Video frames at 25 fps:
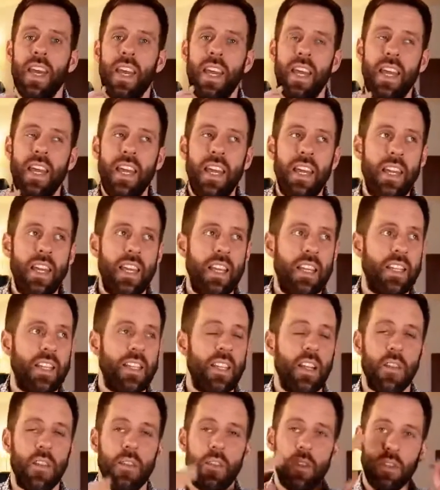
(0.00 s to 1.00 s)

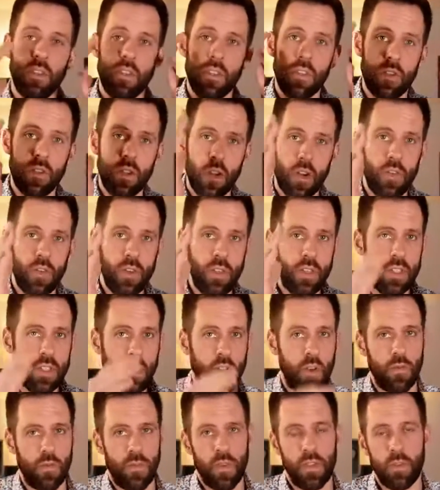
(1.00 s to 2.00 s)
in the stories
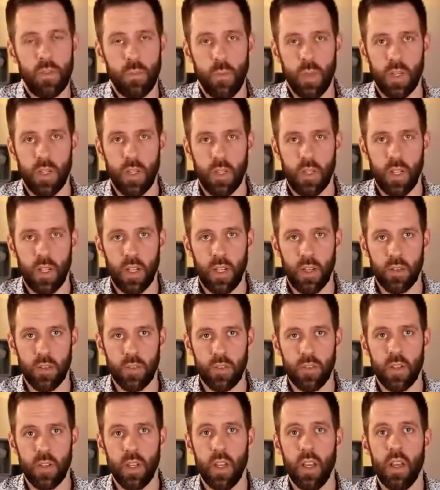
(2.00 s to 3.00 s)
of this big
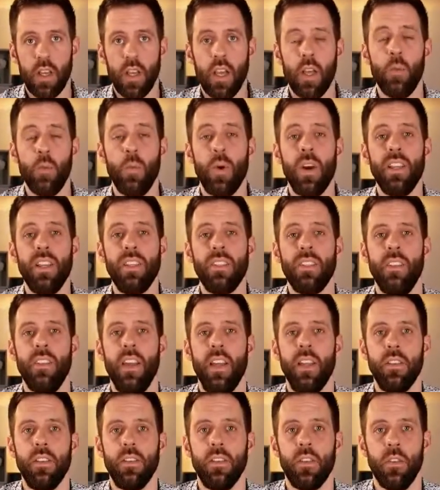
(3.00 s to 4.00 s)
account. And why is
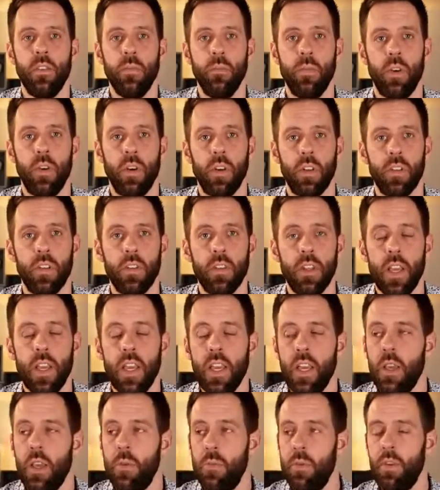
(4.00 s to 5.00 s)
that so important?
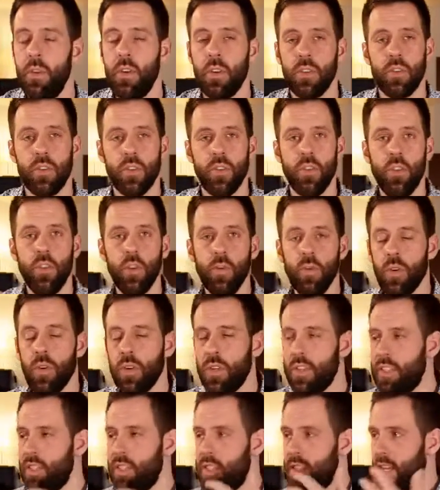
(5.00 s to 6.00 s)
Because you
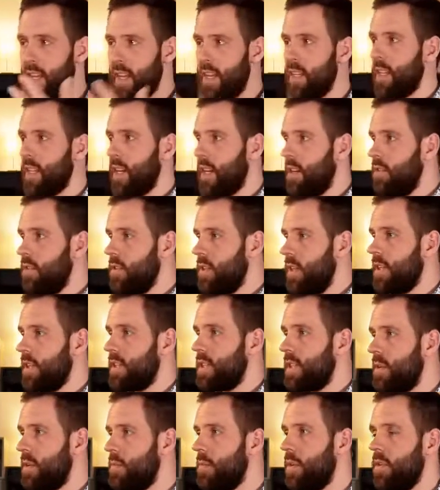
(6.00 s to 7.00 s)
want to stand out as
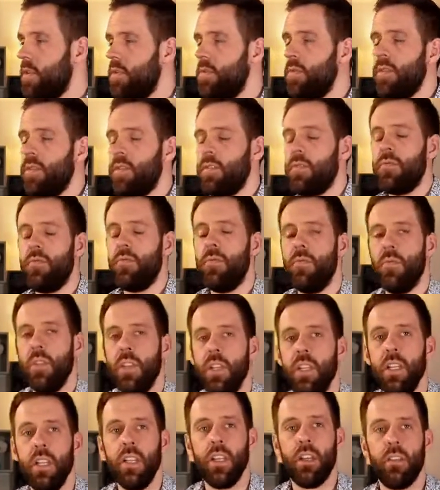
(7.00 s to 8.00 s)
someone who's
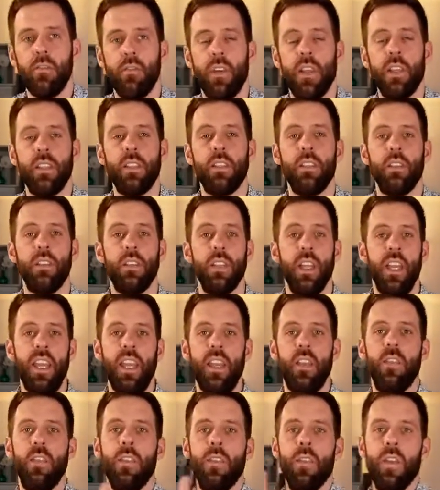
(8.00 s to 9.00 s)
really invested
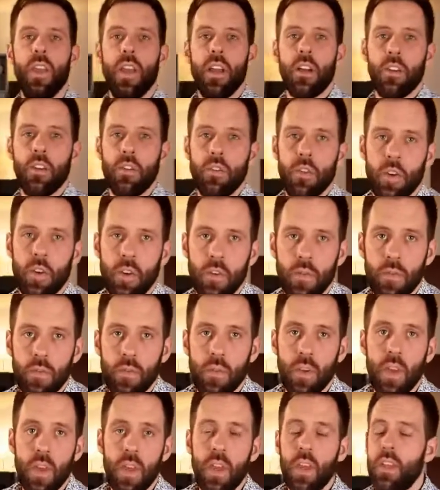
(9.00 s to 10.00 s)
in their growth,
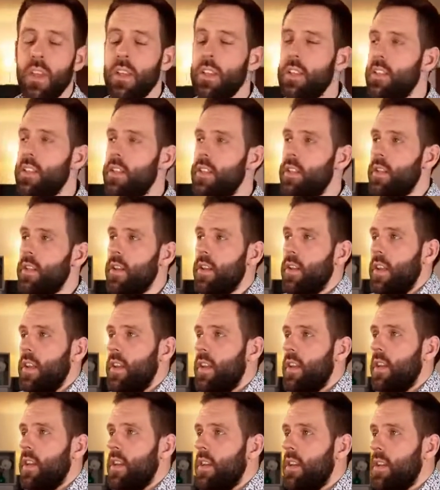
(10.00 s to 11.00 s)

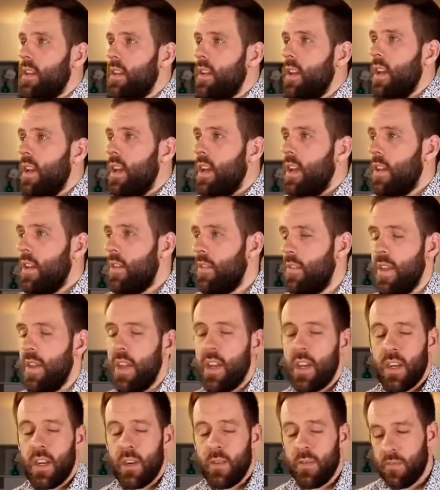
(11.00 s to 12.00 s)
in
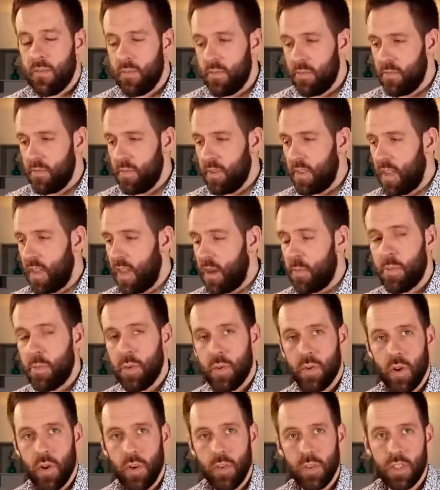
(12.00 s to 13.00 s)
their
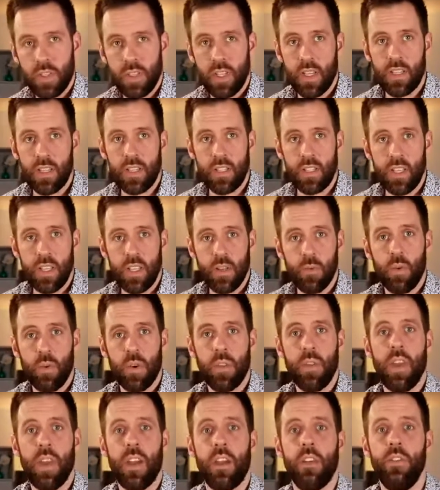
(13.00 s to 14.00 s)
process, in
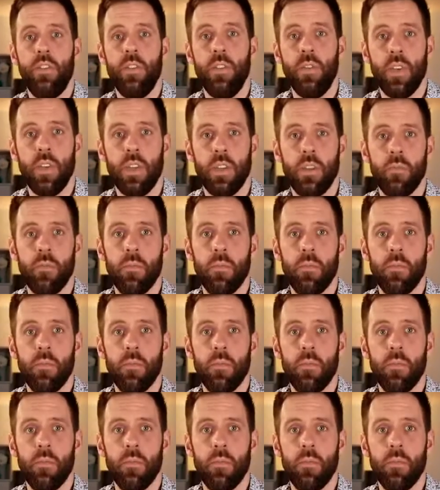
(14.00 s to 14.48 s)
what they're doing.